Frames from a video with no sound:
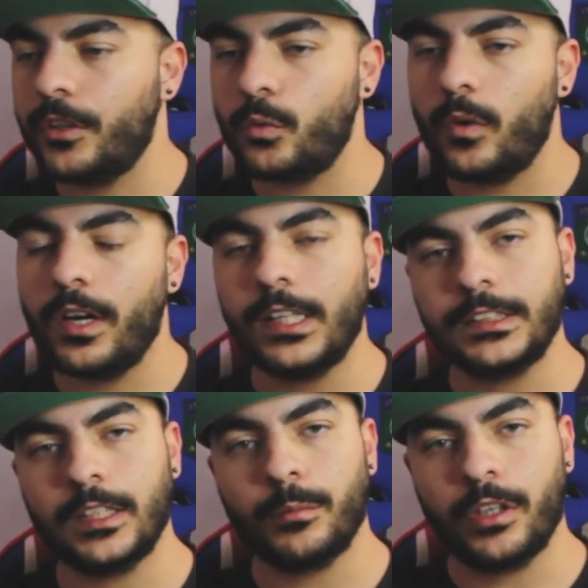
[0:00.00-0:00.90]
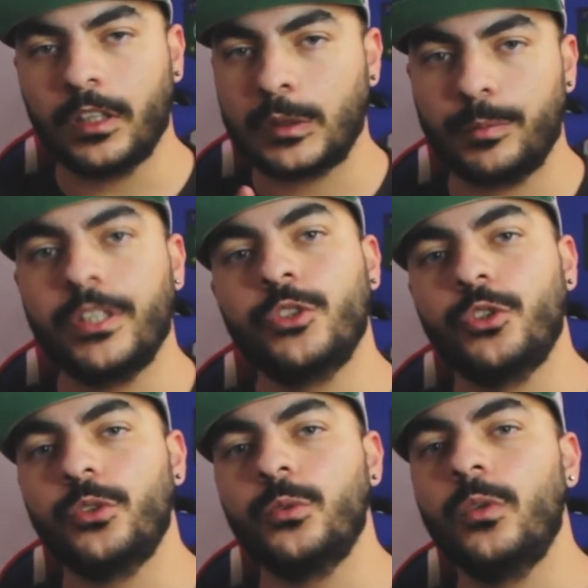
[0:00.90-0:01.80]
Otherwise, I'm gonna explain to
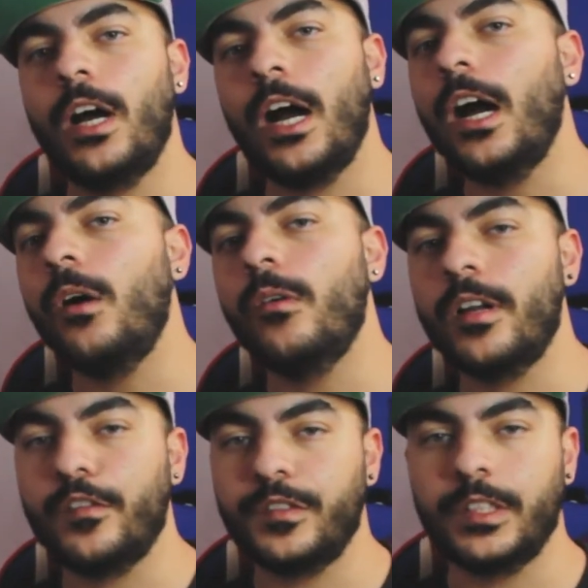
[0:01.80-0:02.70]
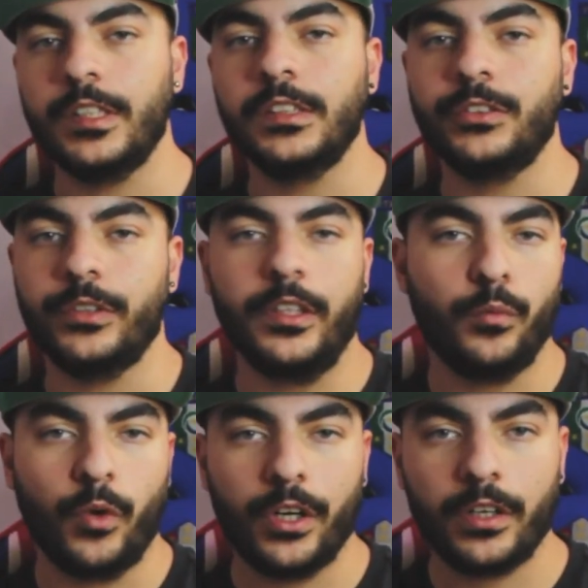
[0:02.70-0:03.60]
you how NFTs really
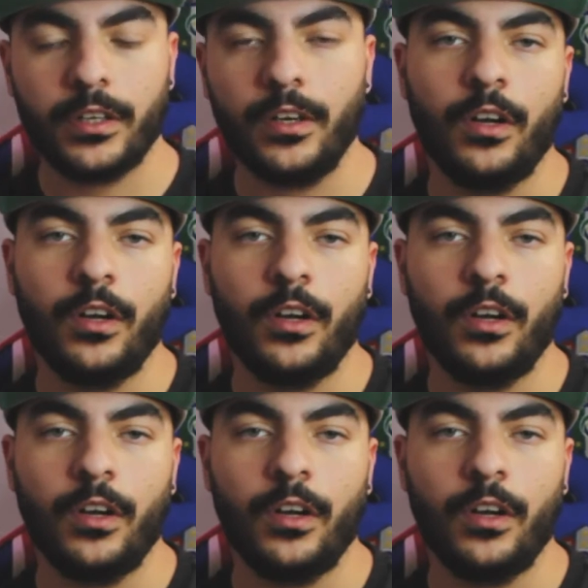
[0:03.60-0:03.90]
work